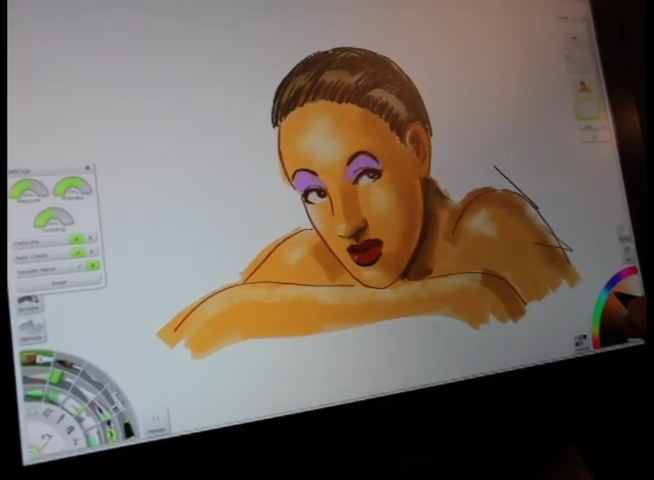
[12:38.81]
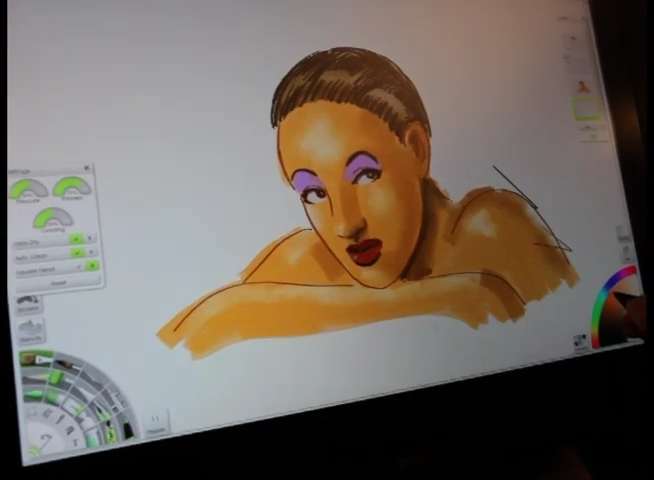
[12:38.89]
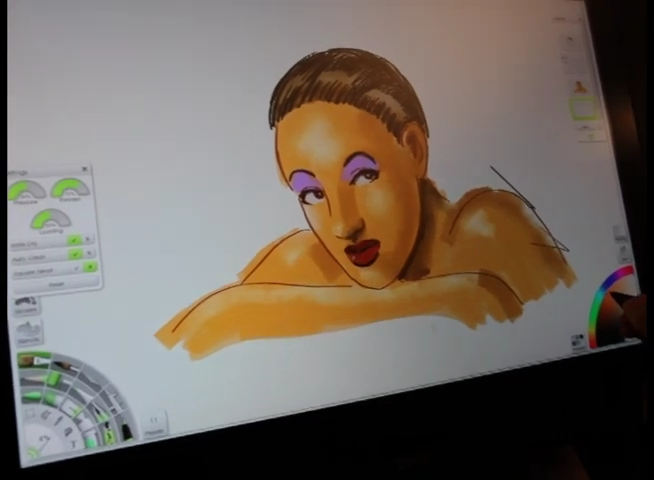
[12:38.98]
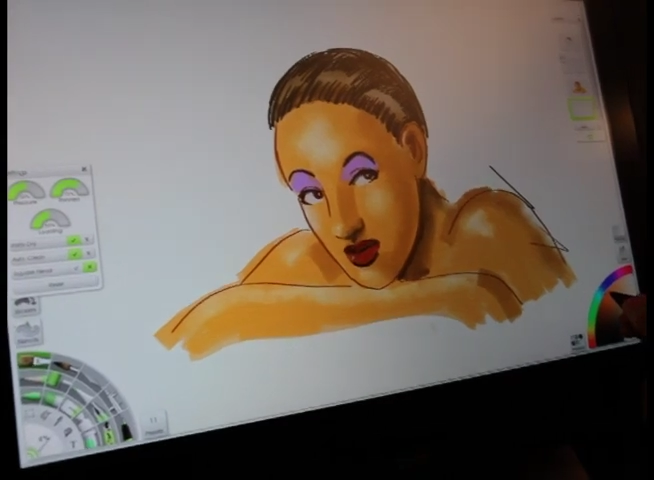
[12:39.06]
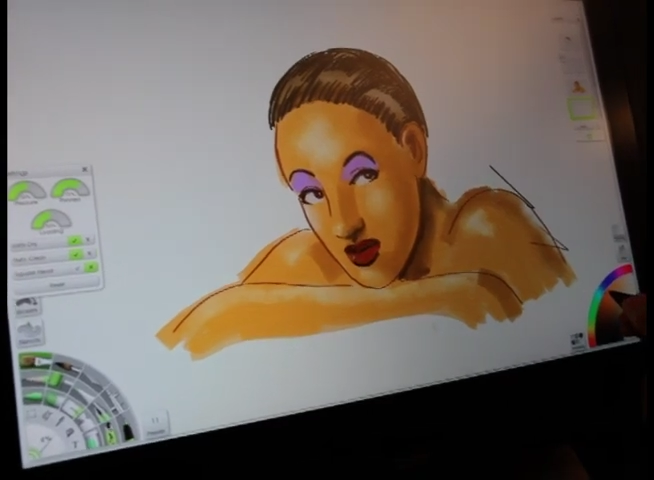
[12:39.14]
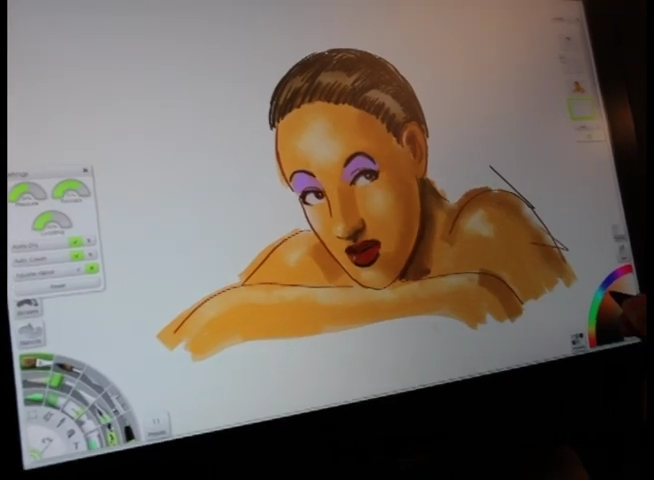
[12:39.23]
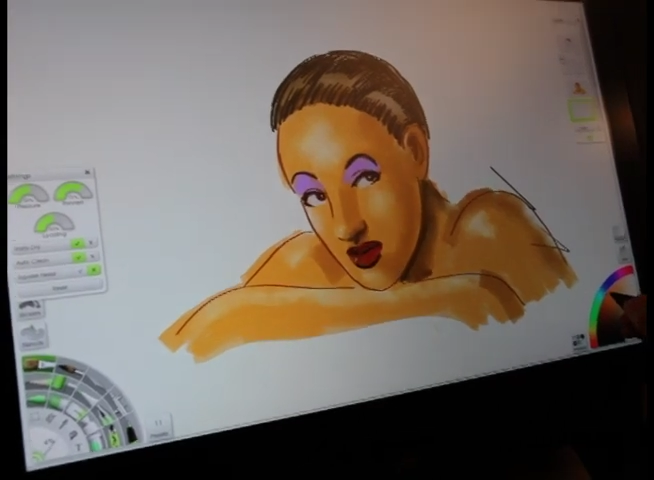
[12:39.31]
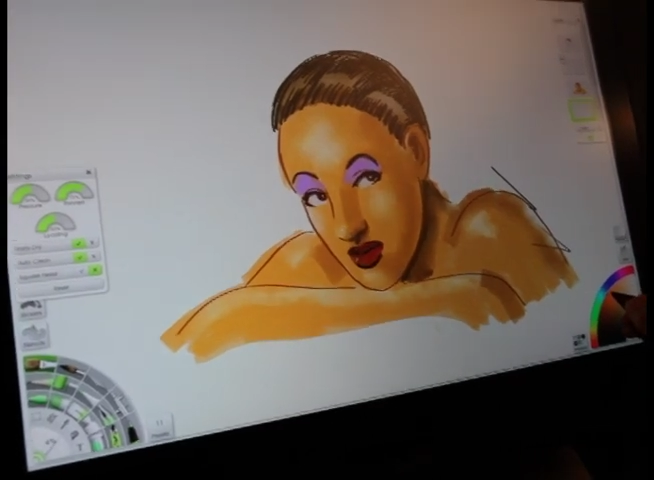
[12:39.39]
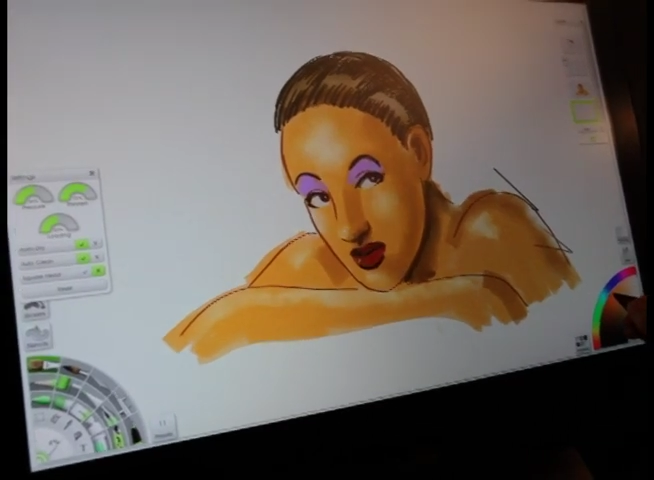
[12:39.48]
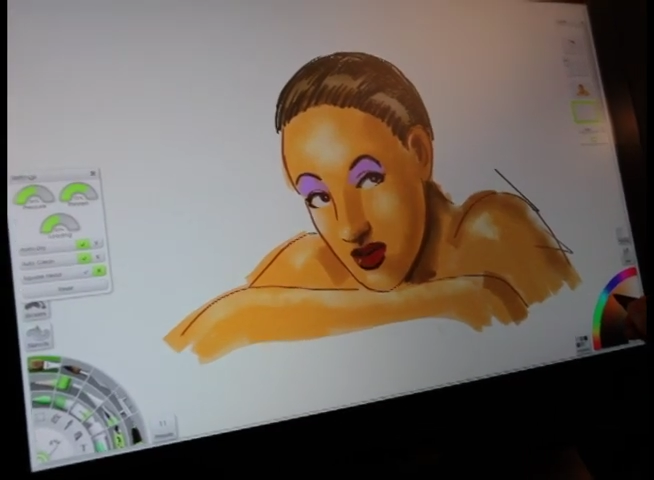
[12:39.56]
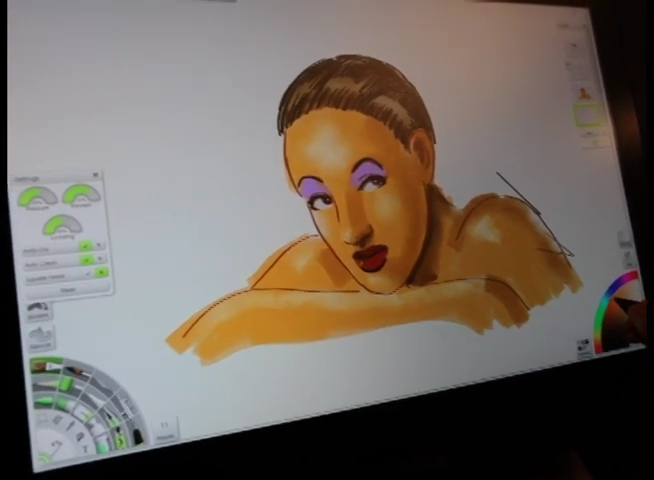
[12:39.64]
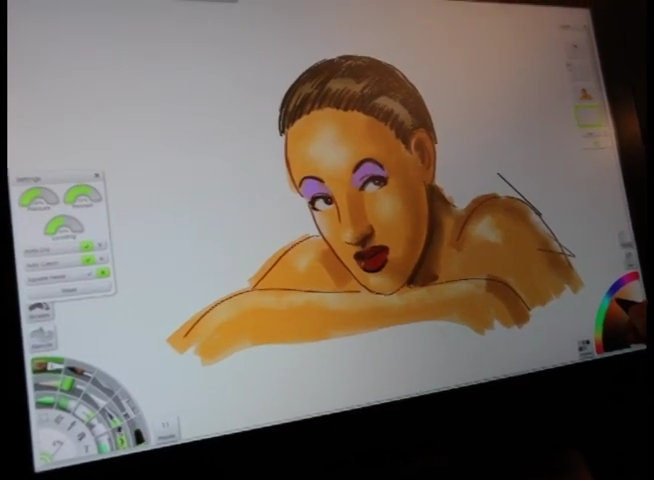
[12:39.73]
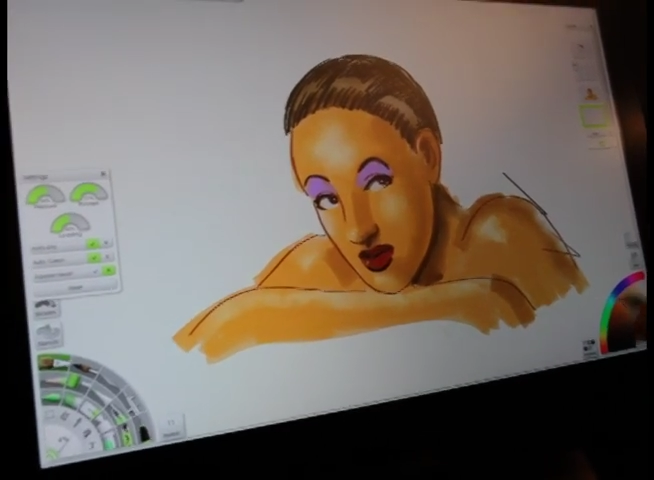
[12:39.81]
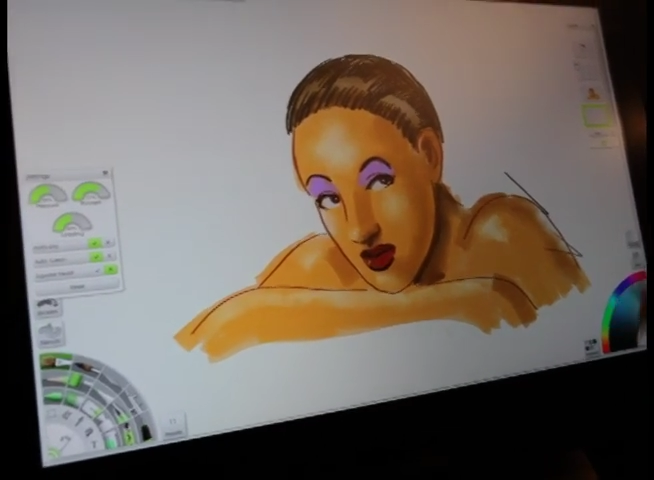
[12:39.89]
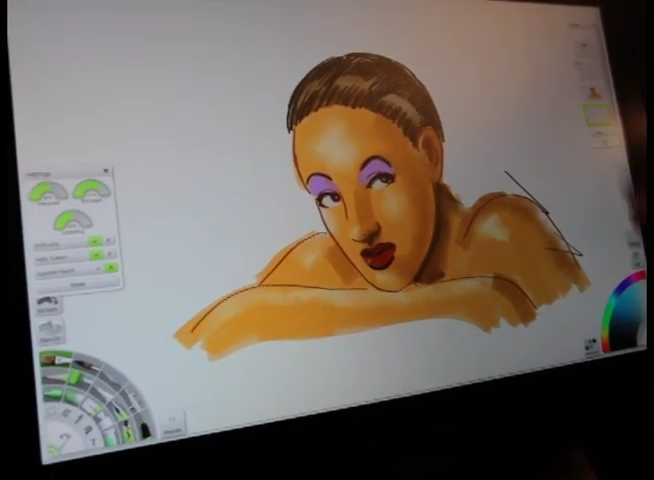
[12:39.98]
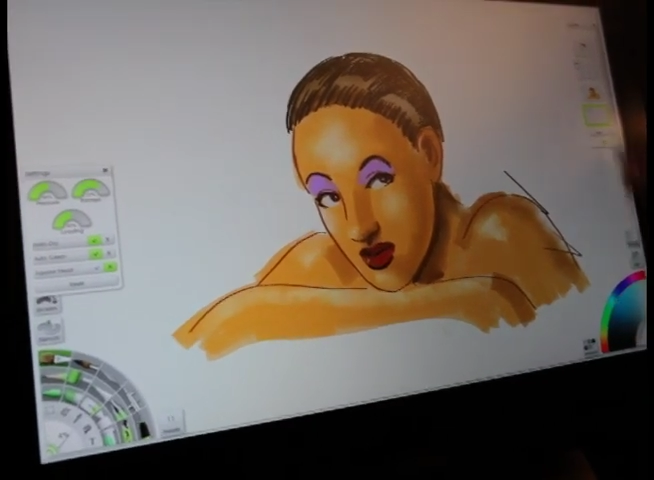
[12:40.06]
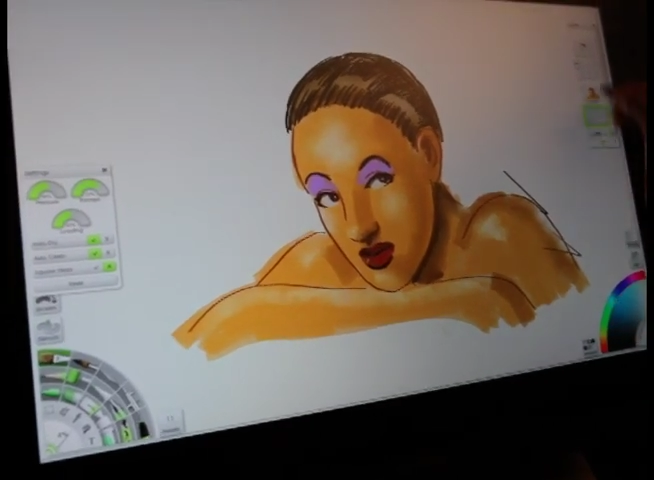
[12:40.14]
this white harsh light.